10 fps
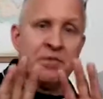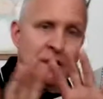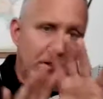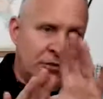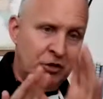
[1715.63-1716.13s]

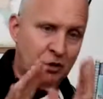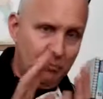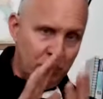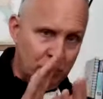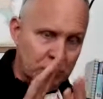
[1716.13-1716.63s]
the
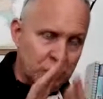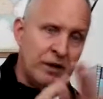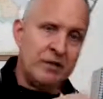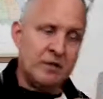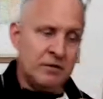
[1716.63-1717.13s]
humeral
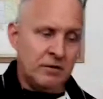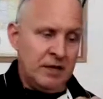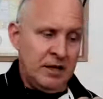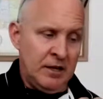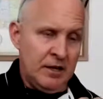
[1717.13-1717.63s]
joint,
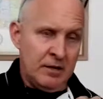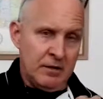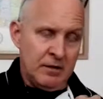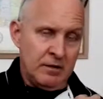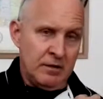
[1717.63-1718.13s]
the,
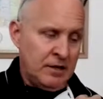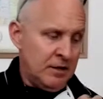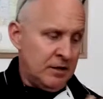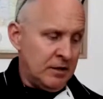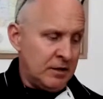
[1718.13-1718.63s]

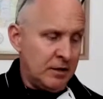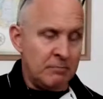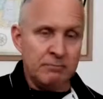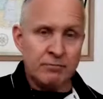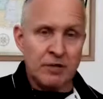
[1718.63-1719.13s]
the
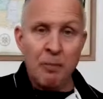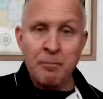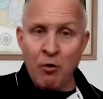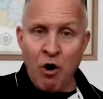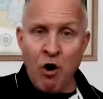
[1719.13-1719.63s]
um,
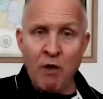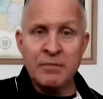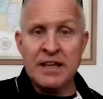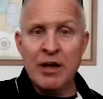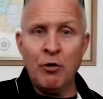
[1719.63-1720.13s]
upper
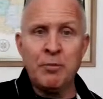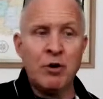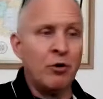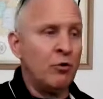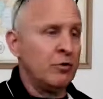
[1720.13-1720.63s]
arm, the
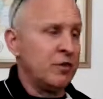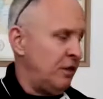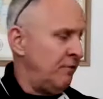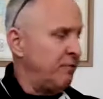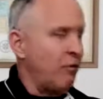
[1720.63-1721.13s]
elbow,
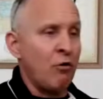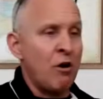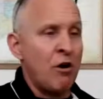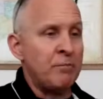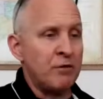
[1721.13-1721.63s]
the
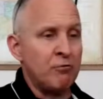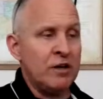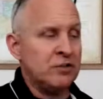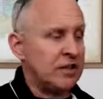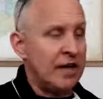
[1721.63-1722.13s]
forearm, the
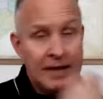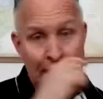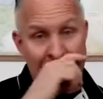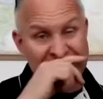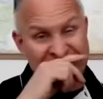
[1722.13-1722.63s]
wrist, and the
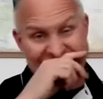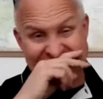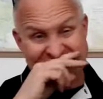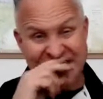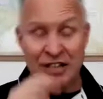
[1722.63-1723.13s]
hands.
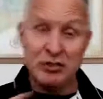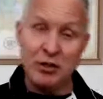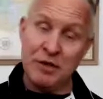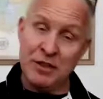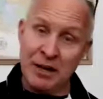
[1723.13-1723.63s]

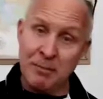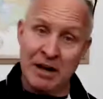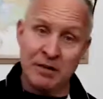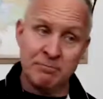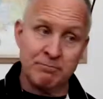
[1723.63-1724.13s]
So if you think
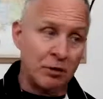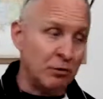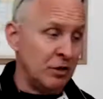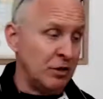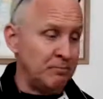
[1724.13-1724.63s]
about it,
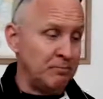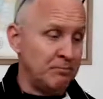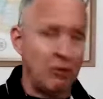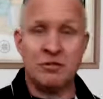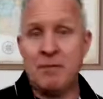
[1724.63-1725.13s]
those are the
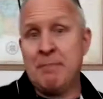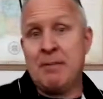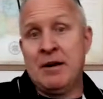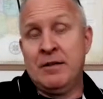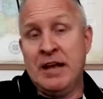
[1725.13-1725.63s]
parts of my
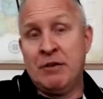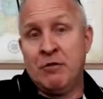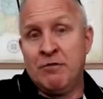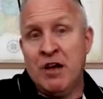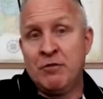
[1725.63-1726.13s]
body that
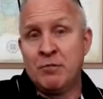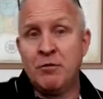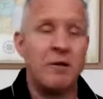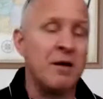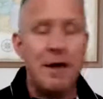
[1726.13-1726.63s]
are involved with
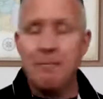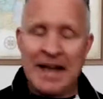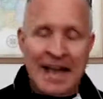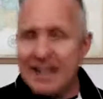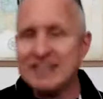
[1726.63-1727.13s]
movement.
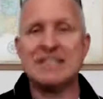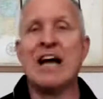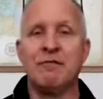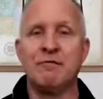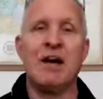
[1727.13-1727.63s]
My head's
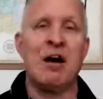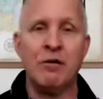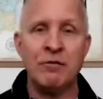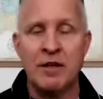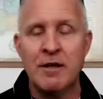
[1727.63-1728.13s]
not
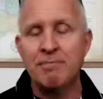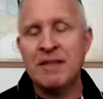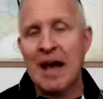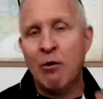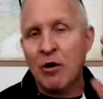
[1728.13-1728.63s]
involved.
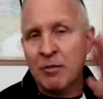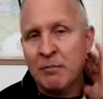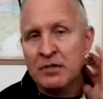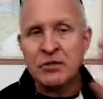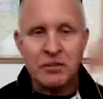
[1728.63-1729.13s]
Now, are the
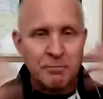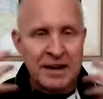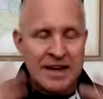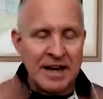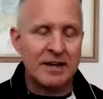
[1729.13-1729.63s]
muscles in
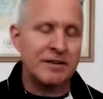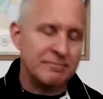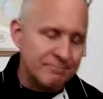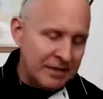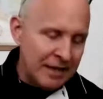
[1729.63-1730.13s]
my neck?
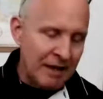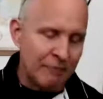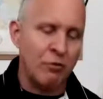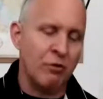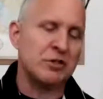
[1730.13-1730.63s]
Yeah,
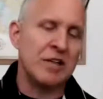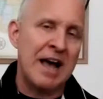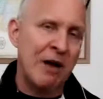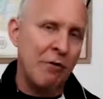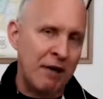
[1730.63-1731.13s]
of course.
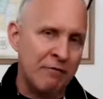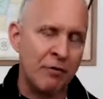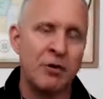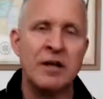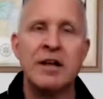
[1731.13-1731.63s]

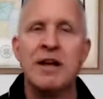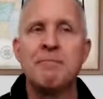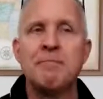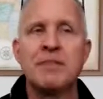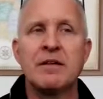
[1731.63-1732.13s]
However,
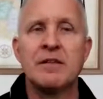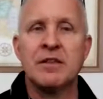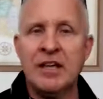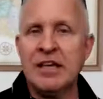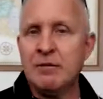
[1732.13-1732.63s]

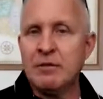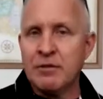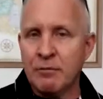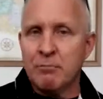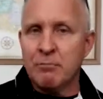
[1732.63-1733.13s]
the,
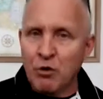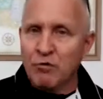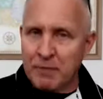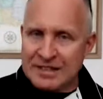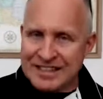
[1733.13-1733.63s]
the
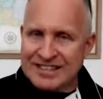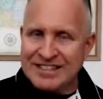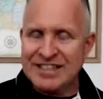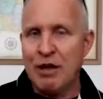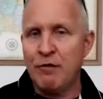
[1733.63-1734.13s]
movement
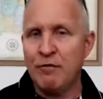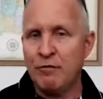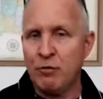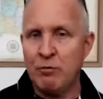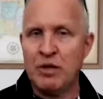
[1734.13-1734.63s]

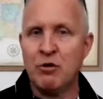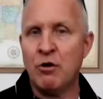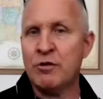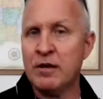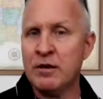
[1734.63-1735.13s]
itself, what we
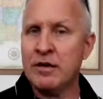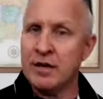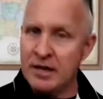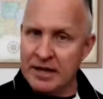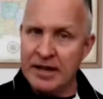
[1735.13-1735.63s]
call the
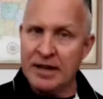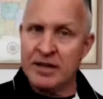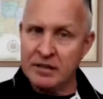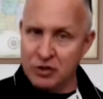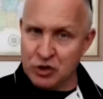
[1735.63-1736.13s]

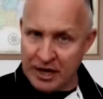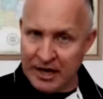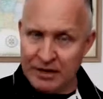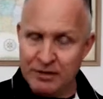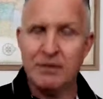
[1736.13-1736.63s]
kinetic
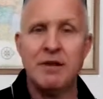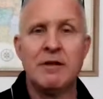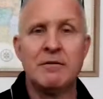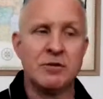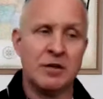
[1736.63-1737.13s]
chain.
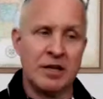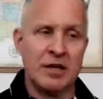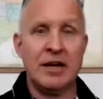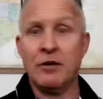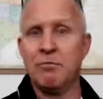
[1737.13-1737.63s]
So the
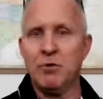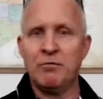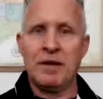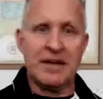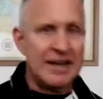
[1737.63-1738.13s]
kinetic
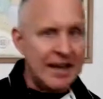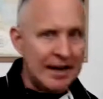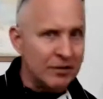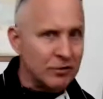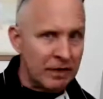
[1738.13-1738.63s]
movement,
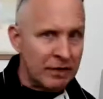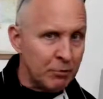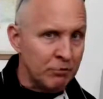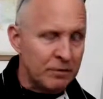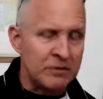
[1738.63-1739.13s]
kinetics, right?
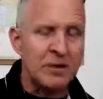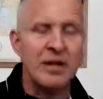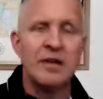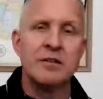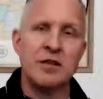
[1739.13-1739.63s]
Movement
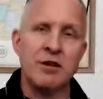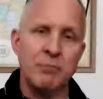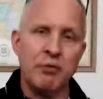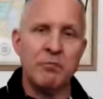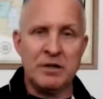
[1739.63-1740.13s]
the
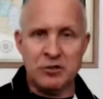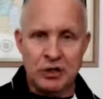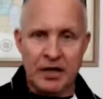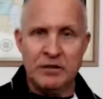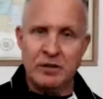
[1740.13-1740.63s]
movement
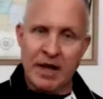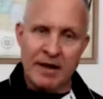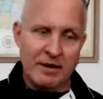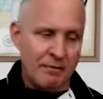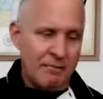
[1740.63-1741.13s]
chain,
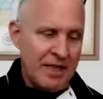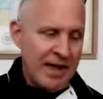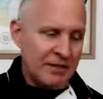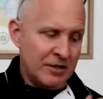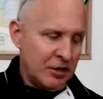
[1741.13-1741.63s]
that,
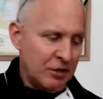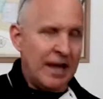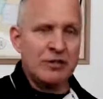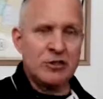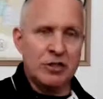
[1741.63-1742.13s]
that
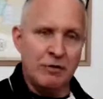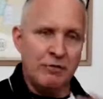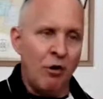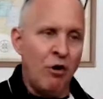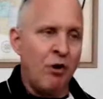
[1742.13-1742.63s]
collection
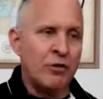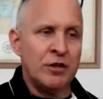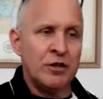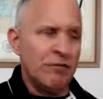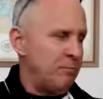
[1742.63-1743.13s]
of all
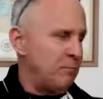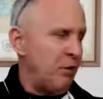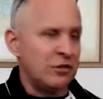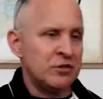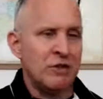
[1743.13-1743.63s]
the different
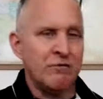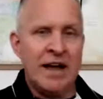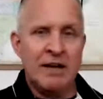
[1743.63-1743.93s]
parts of